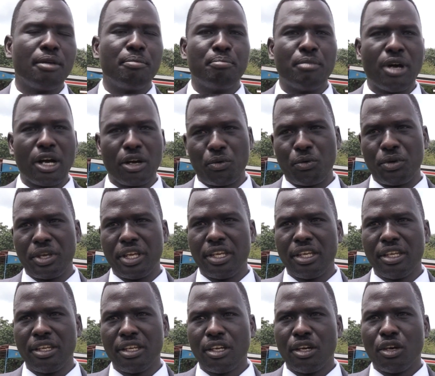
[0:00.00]

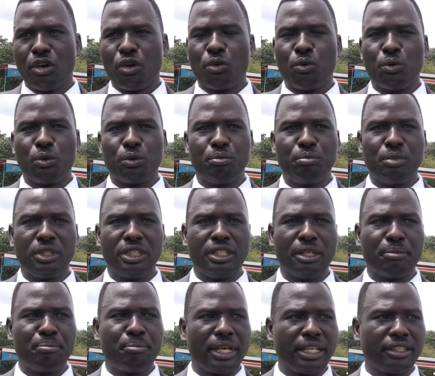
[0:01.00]
Magwi will be
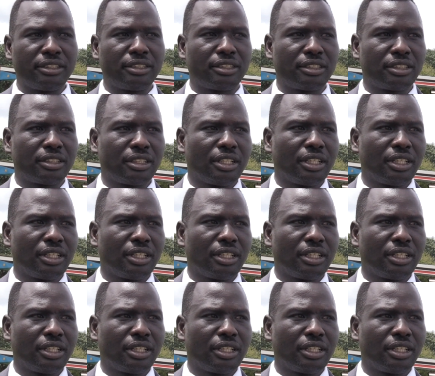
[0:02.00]
the best